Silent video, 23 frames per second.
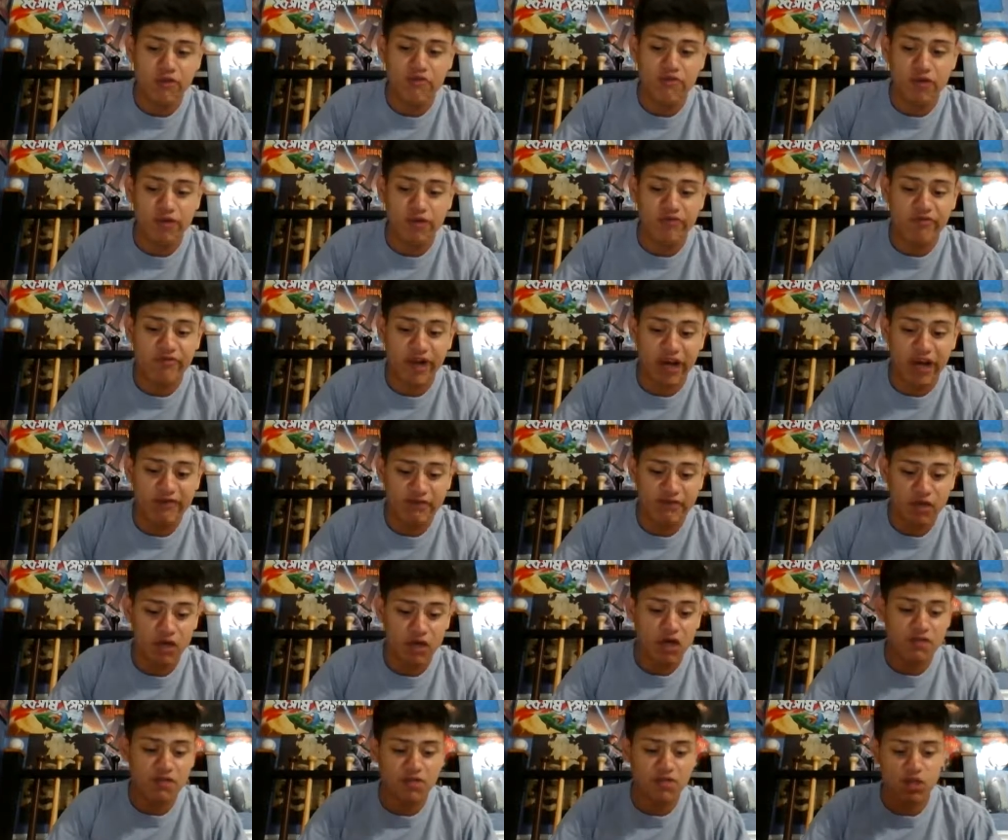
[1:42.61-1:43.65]
4, and 5
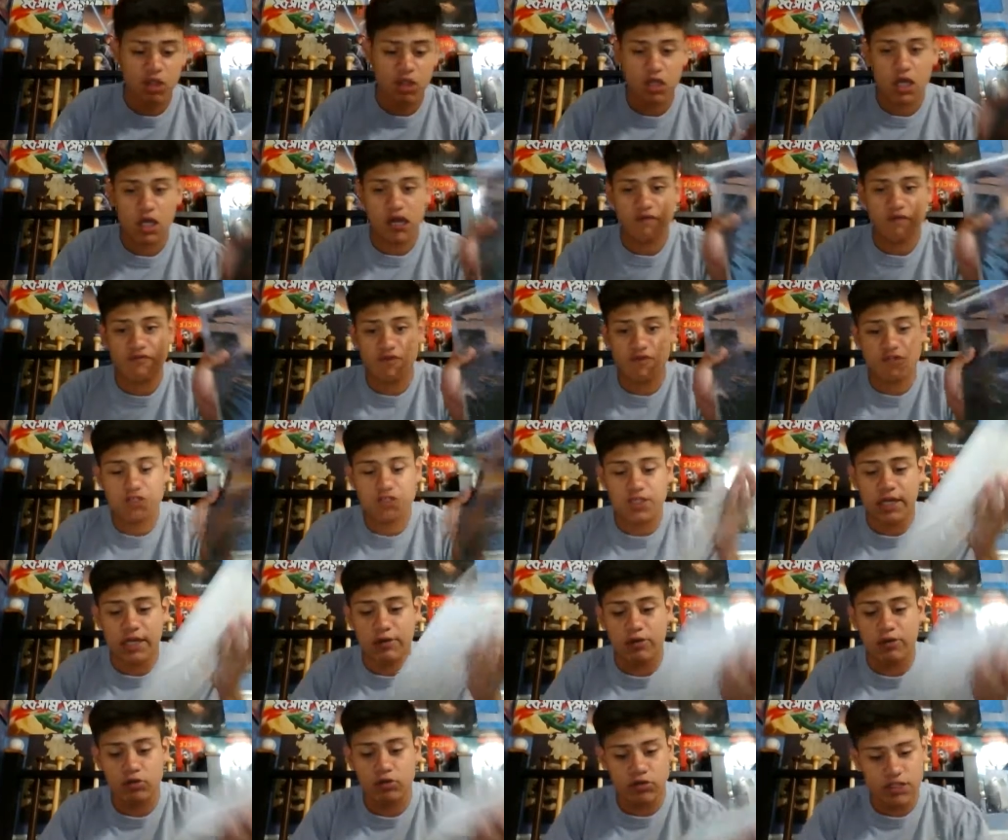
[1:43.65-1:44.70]
of Sherlock versus
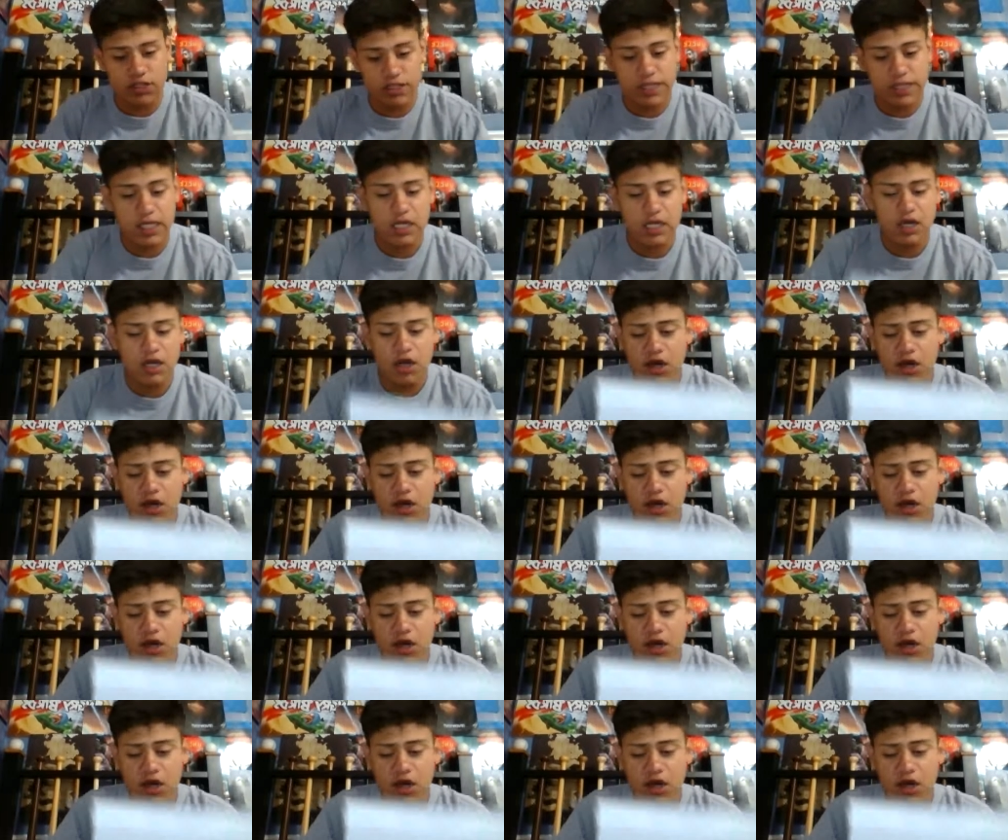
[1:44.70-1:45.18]
Harry Houdini.